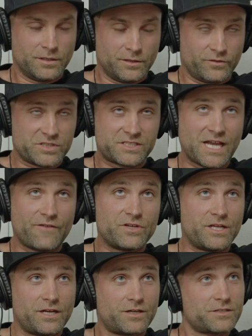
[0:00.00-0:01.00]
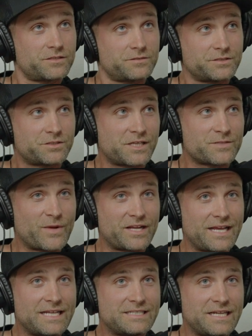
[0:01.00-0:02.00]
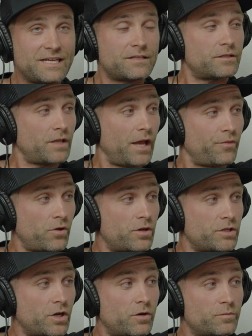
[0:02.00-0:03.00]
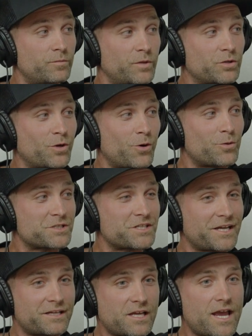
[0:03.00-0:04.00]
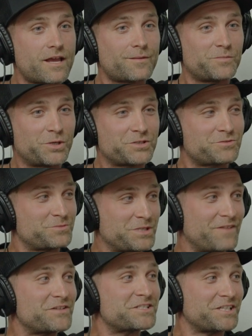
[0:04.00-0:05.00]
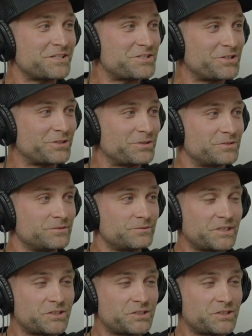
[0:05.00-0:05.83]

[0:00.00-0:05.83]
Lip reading: 7 years until I was about 18, I thought the goal was like, hey, I'm gonna give this thing to you. Well, he